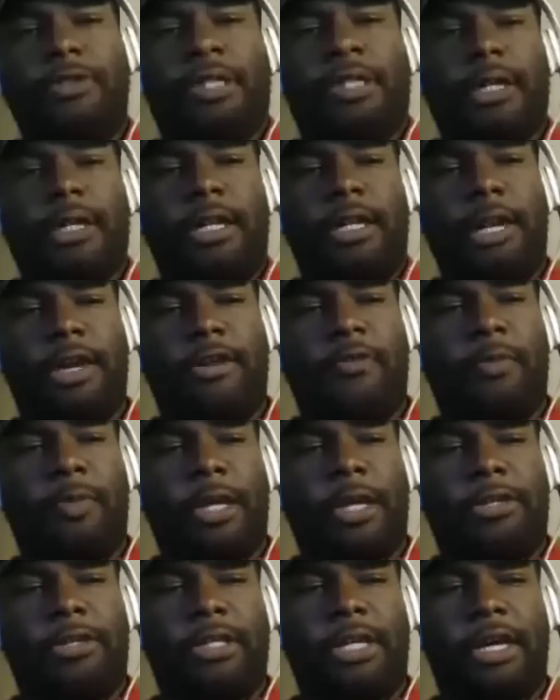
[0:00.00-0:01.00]
like,
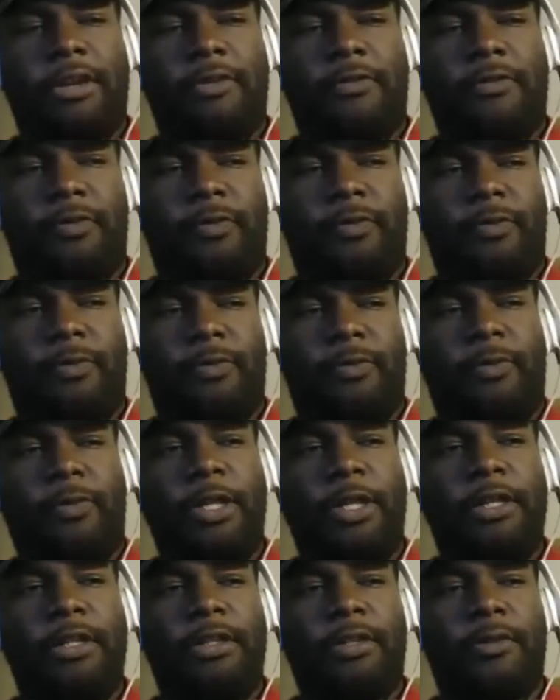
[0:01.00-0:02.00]
everybody's kind of
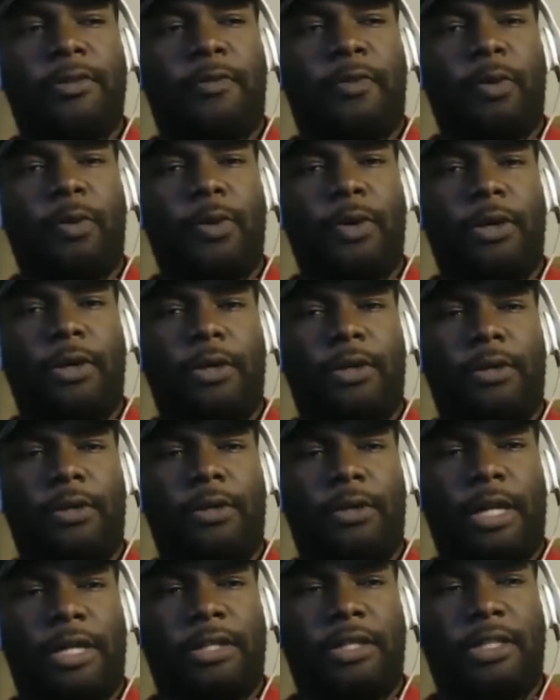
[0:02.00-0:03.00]
filling the void,
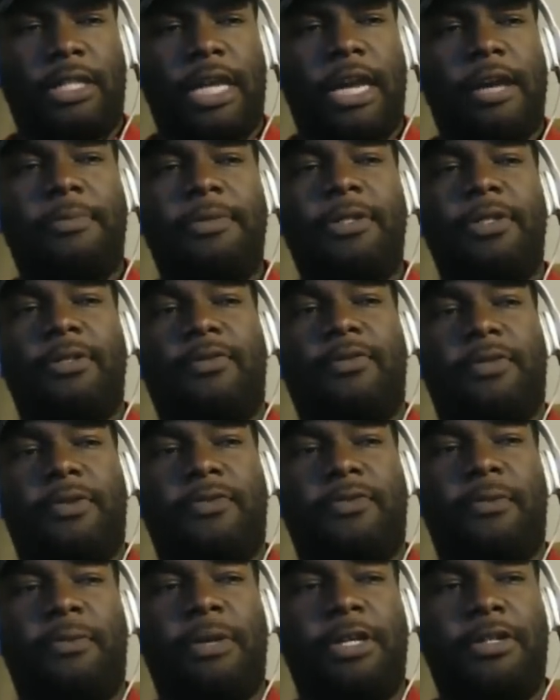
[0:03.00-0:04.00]
like this absence of
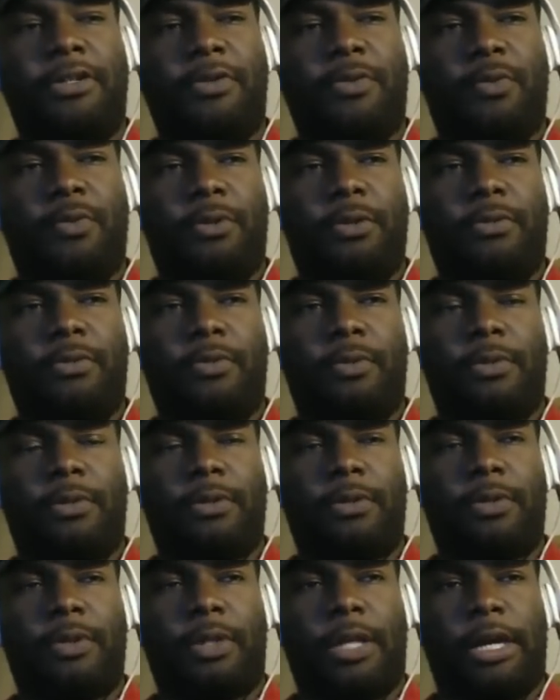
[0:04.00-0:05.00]
information with
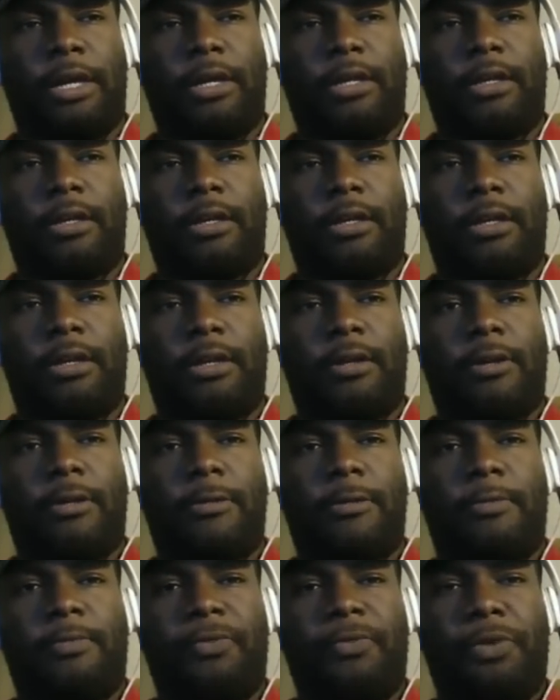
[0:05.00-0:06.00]
like
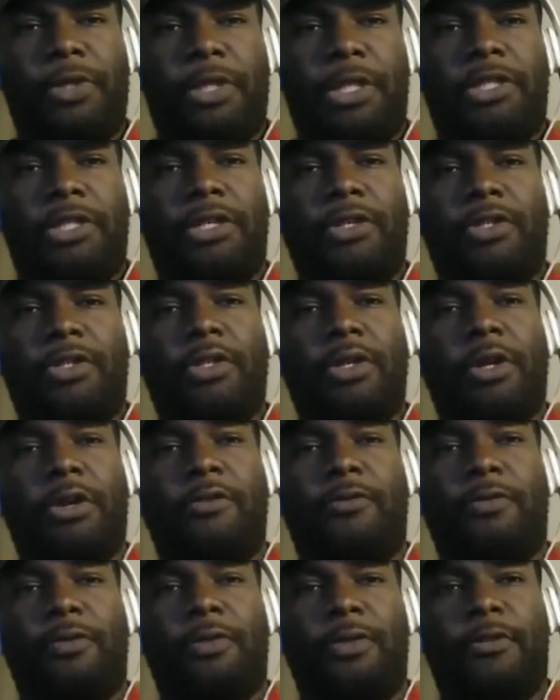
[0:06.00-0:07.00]
this concern
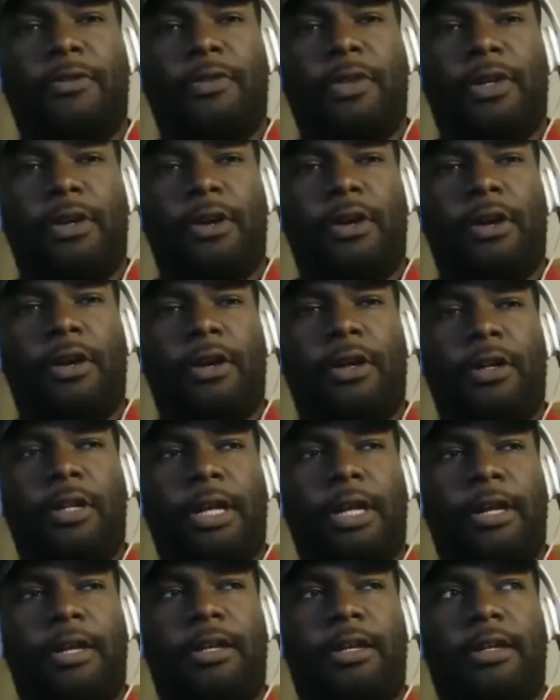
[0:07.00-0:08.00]
for the VR.
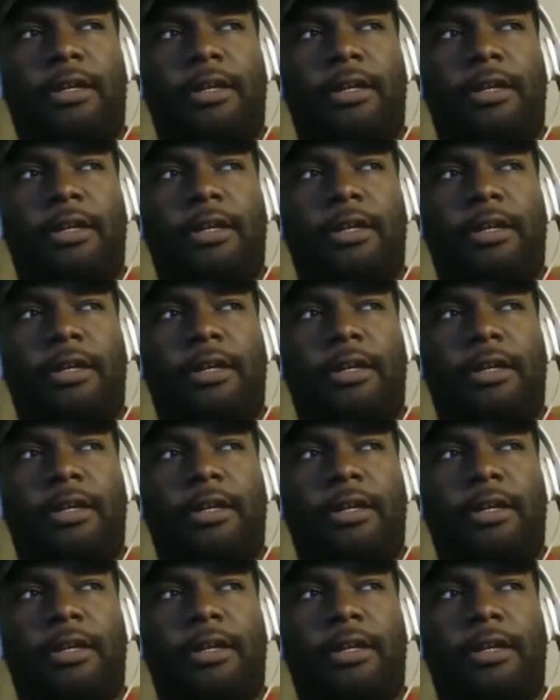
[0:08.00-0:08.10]
Like,